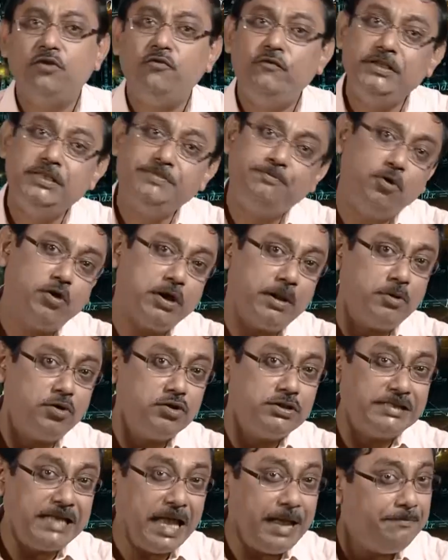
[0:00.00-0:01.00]
We spoke
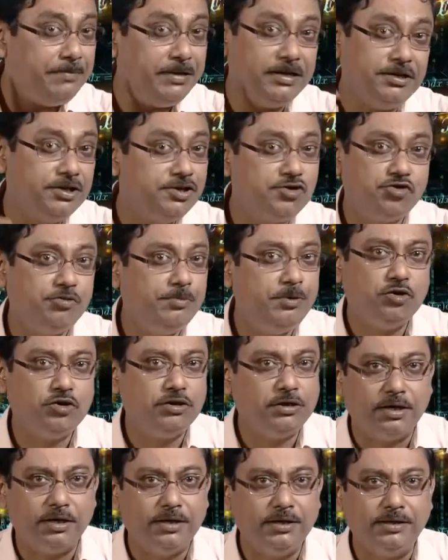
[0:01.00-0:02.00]
about sampling
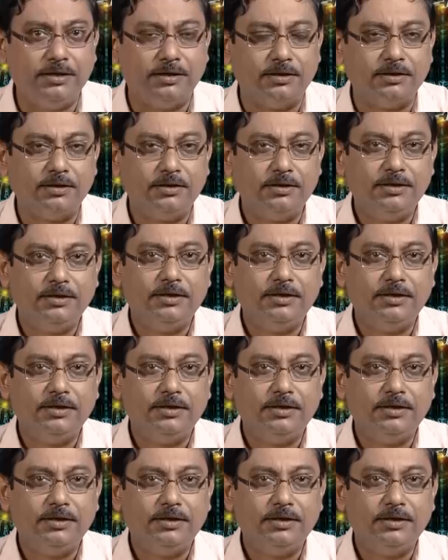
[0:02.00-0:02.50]
distribution earlier.